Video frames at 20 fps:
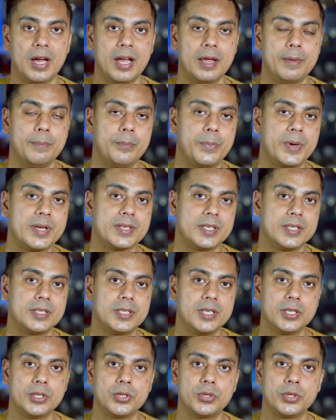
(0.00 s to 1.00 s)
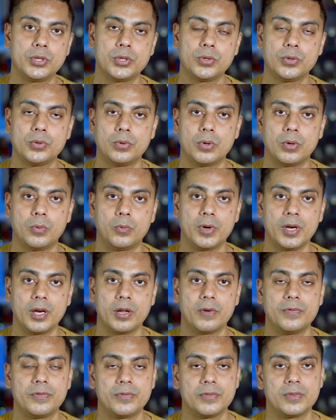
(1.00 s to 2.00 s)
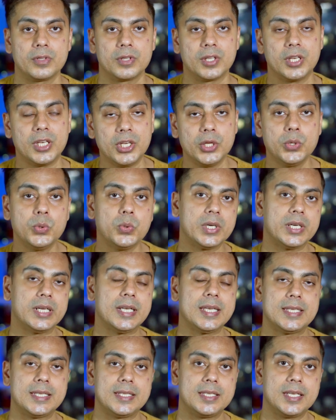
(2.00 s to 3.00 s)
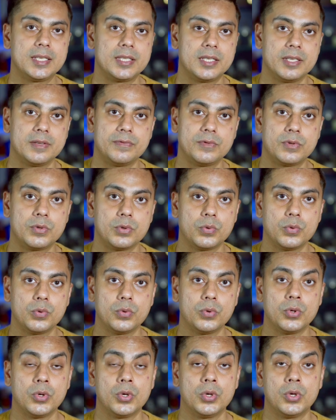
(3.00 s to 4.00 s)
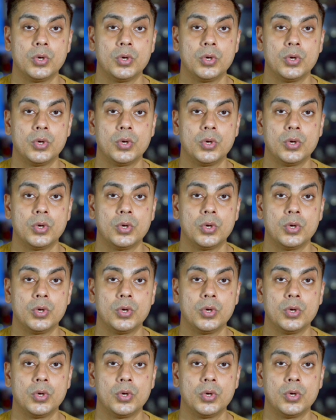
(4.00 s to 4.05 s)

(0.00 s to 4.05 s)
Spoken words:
I'm presenting to you one of the new alternative to